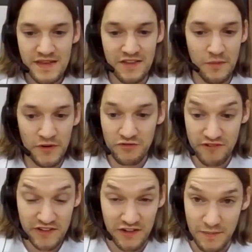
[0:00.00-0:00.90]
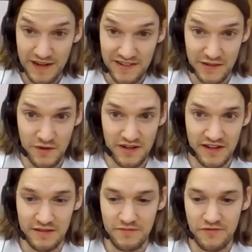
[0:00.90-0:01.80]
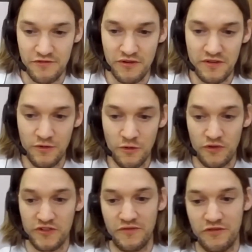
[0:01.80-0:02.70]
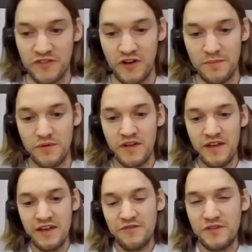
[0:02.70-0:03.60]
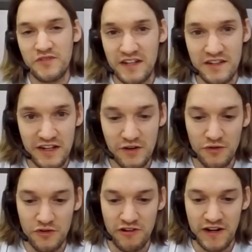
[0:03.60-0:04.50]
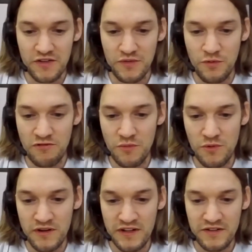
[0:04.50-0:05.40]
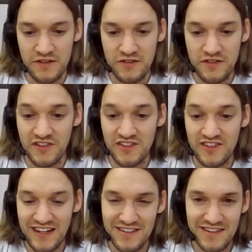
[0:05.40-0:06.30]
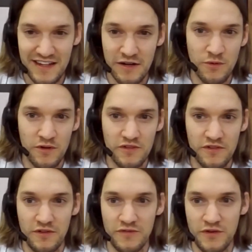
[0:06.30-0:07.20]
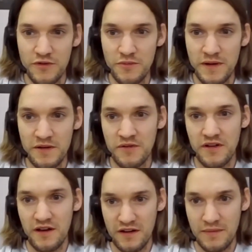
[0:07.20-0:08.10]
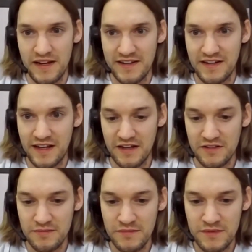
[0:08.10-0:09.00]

In the most recent capacity market for auction, for example, 15-year contracts were awarded to 6 gigawatts of new build unabated gas.